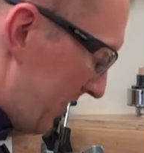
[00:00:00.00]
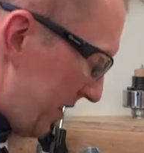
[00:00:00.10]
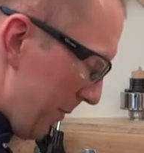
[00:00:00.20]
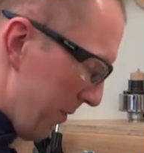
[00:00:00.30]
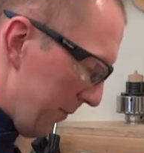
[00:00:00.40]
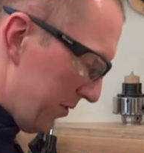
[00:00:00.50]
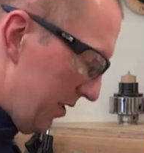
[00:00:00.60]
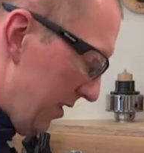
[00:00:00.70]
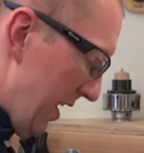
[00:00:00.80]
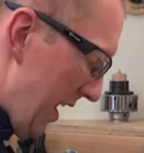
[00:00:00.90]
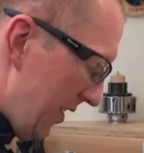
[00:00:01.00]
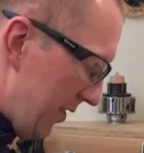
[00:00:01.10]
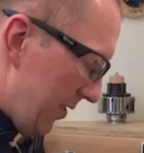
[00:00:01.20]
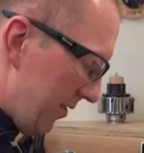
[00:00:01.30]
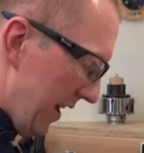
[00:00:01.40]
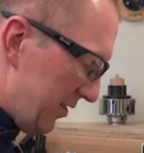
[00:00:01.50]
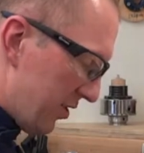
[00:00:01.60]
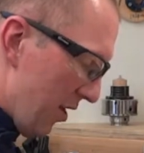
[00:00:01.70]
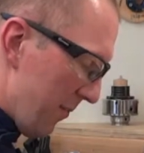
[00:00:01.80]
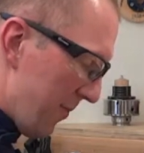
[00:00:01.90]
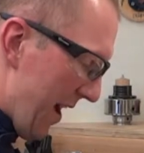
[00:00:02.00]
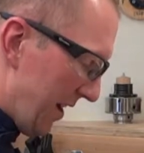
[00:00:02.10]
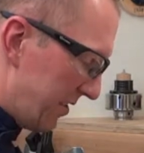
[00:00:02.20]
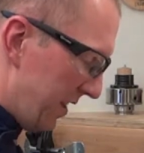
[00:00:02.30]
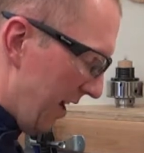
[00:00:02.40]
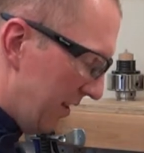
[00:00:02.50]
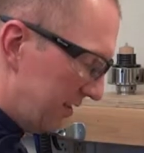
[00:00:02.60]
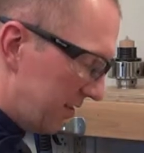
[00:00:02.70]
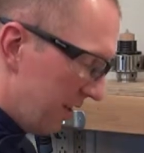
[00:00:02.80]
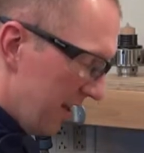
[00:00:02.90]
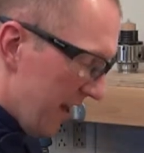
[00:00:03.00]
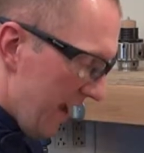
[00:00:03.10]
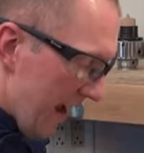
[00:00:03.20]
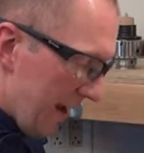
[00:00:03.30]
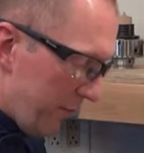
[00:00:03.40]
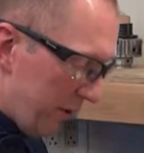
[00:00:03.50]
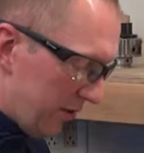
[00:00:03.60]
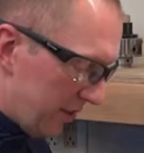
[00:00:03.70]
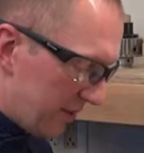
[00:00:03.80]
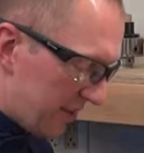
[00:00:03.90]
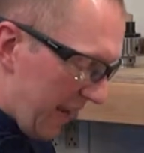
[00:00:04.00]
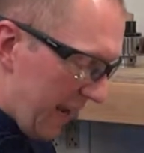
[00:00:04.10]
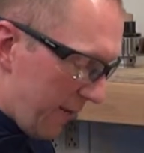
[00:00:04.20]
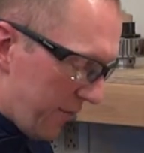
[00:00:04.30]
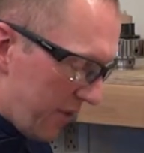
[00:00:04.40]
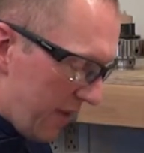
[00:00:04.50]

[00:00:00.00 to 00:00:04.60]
going to step up to the lathe, nice compact stance, and I'm going to do the same